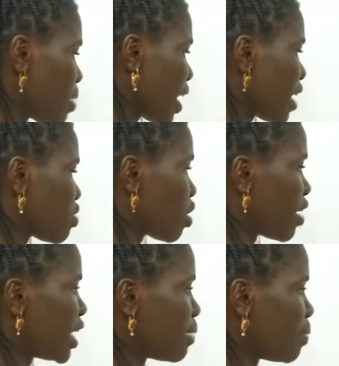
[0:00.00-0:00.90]
brackets
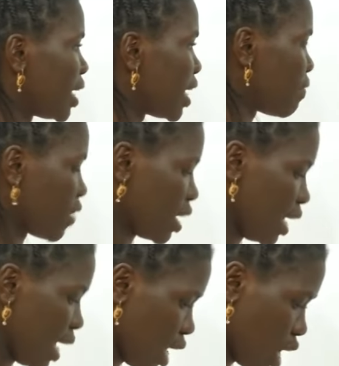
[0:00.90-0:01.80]
already being given
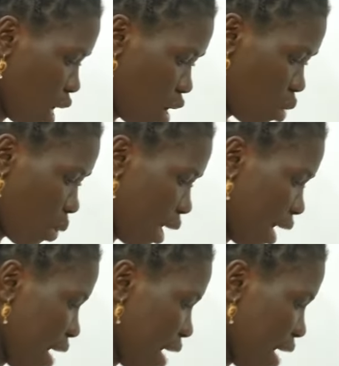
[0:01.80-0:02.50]
here. We are